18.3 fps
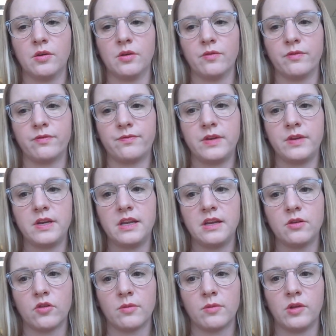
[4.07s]
feeding
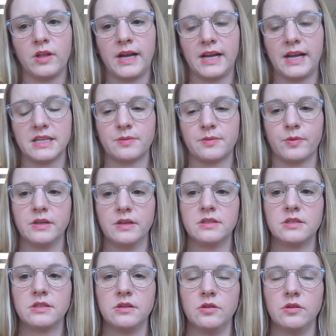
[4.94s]
normal aspirin
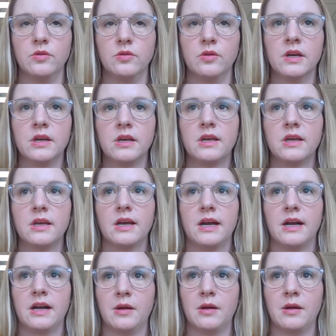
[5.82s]
to um,